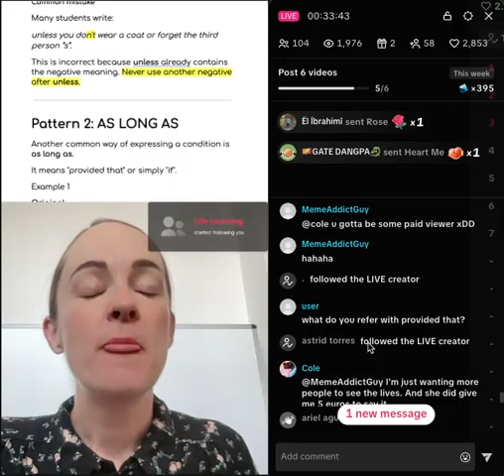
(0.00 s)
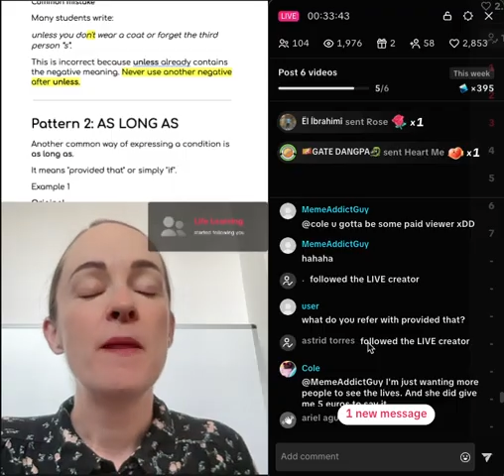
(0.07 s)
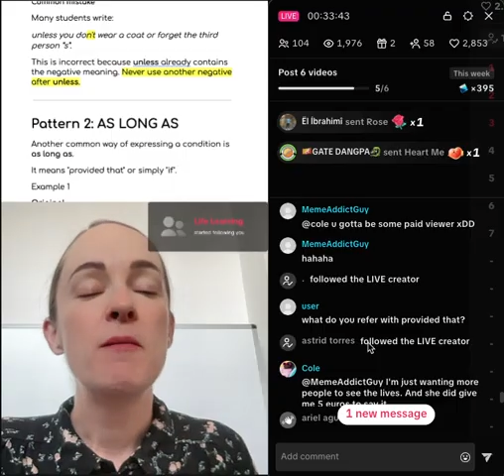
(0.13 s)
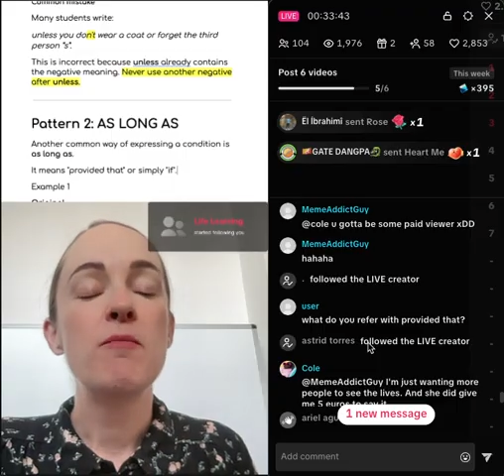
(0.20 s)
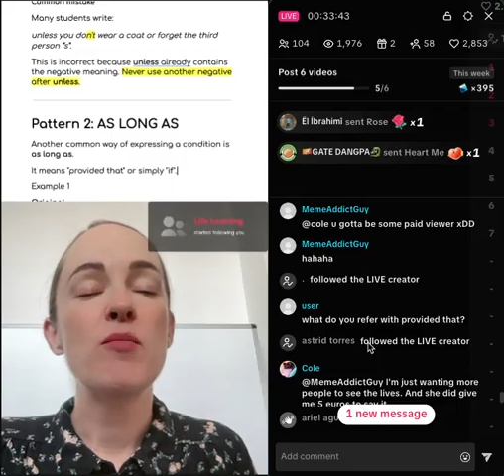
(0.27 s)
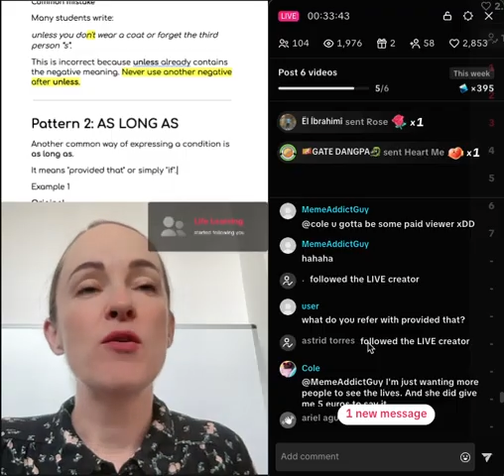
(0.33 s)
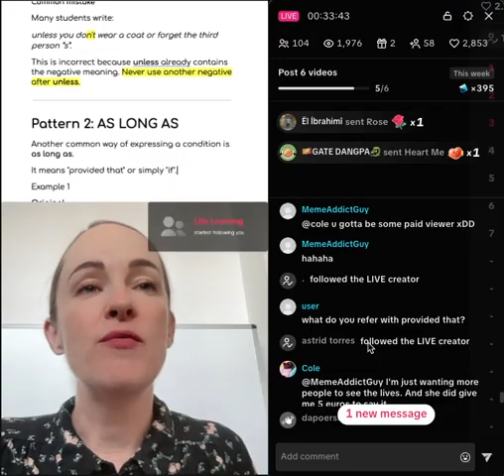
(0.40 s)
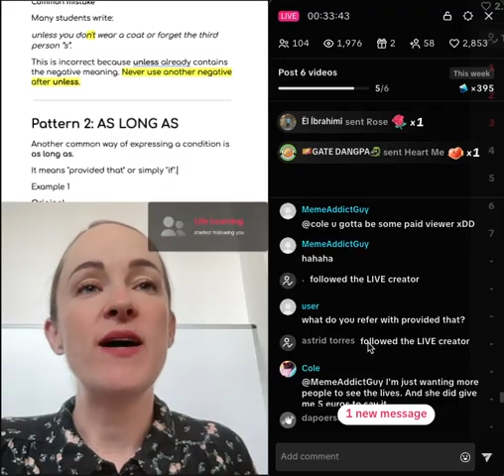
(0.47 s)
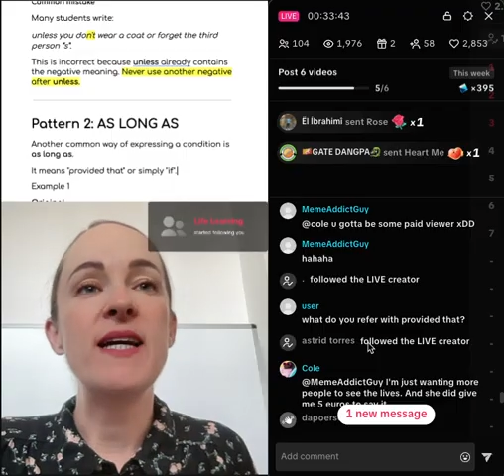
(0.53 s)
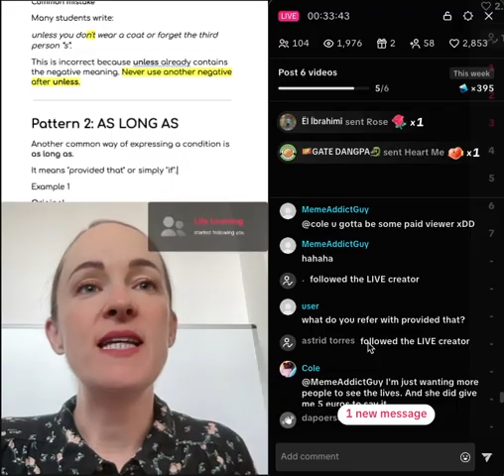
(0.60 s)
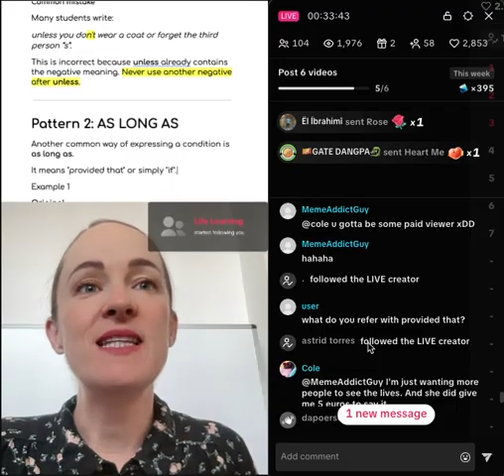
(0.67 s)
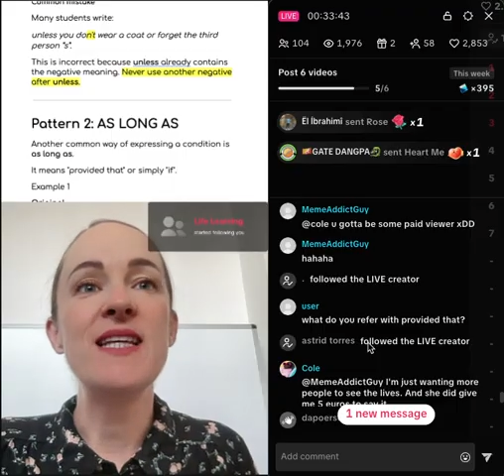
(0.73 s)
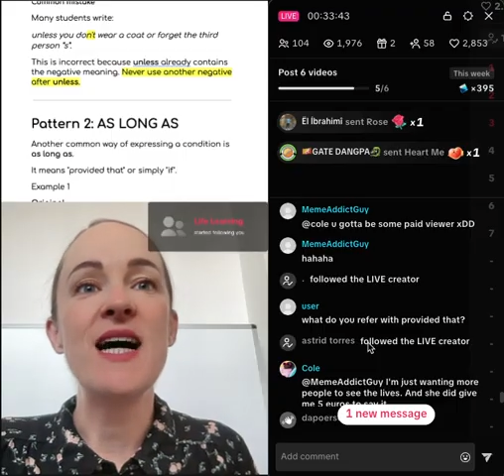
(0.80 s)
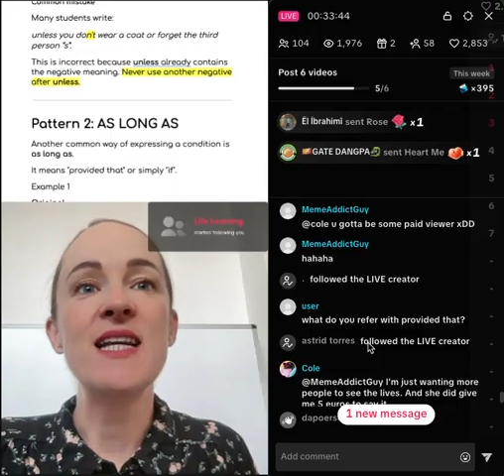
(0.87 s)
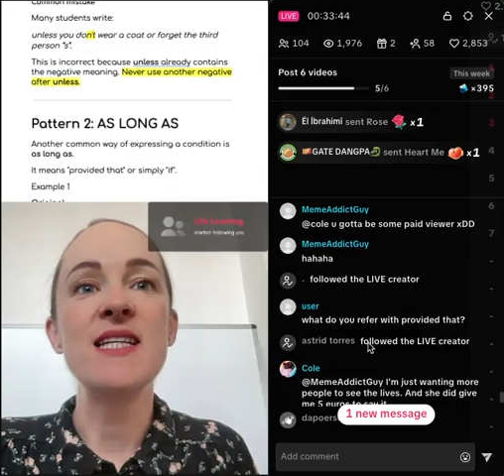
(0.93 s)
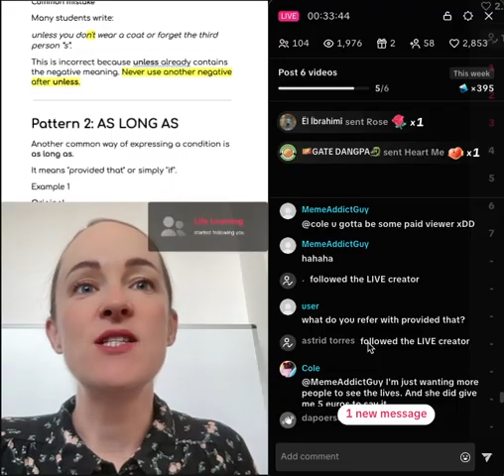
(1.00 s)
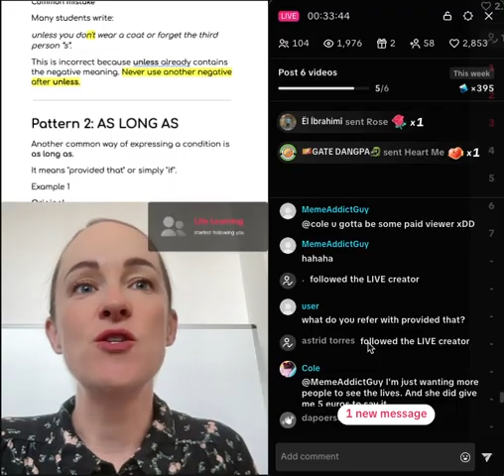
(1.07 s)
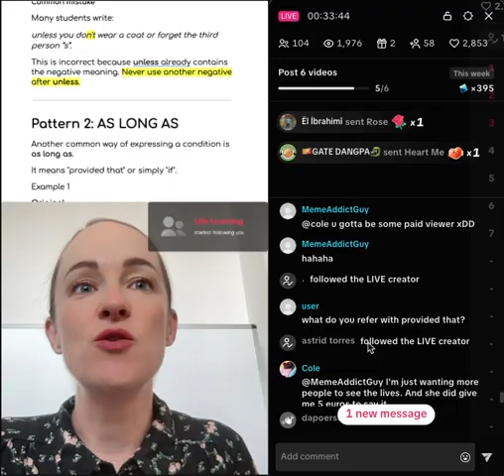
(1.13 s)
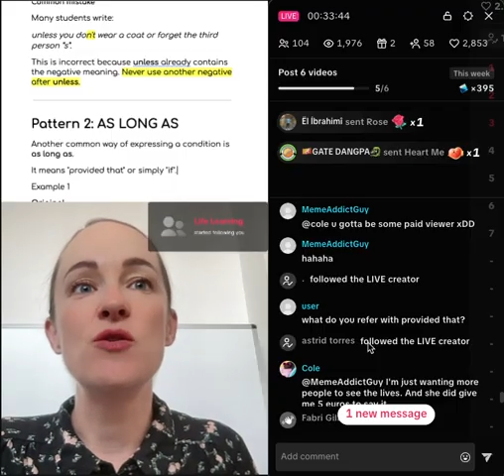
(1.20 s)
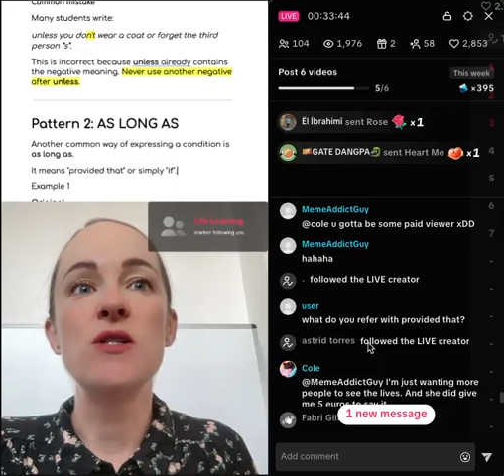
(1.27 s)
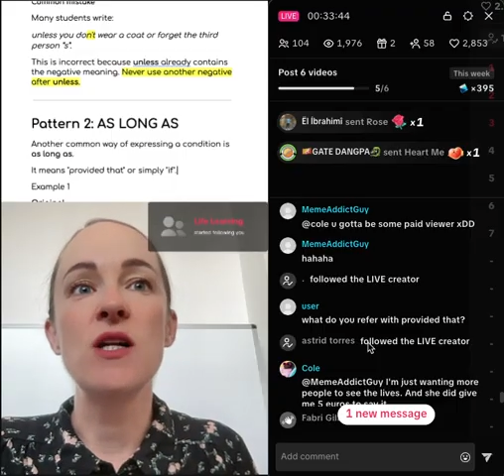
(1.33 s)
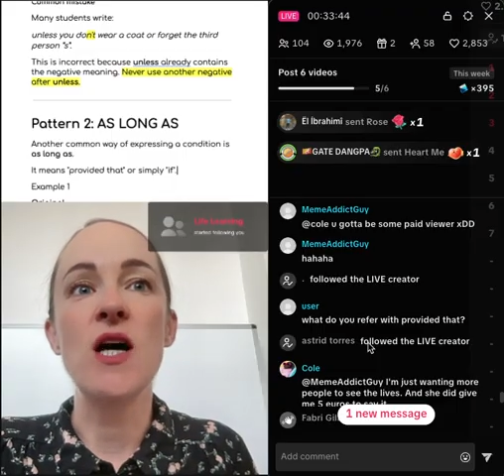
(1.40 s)
Provided that is
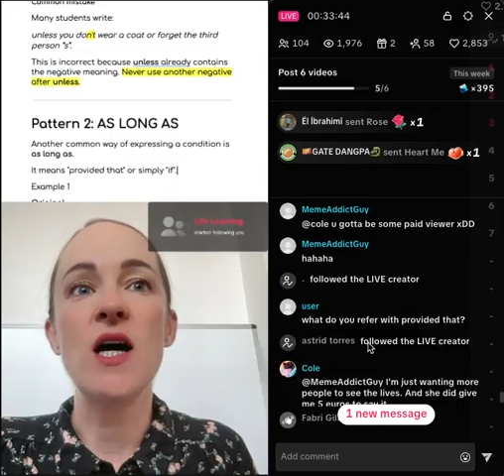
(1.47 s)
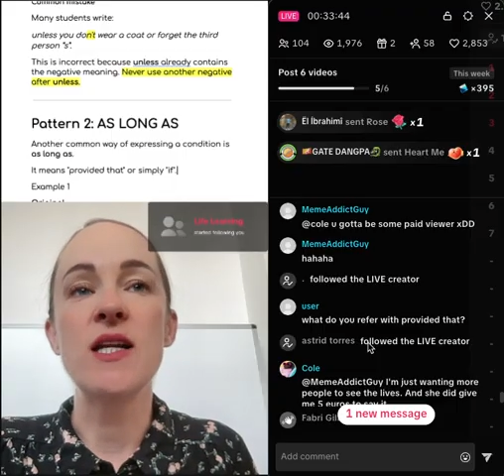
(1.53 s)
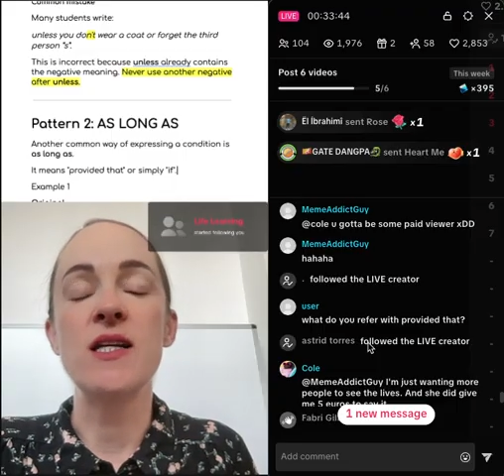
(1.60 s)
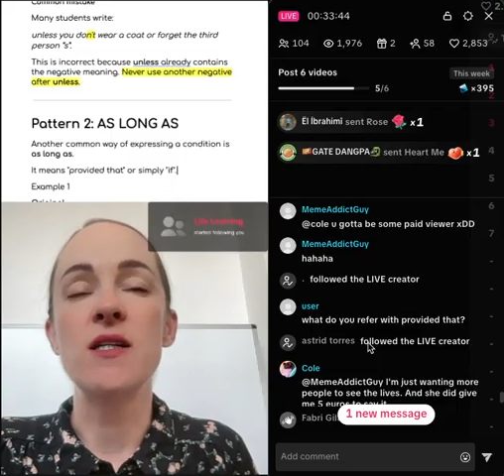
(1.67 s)
used a lot in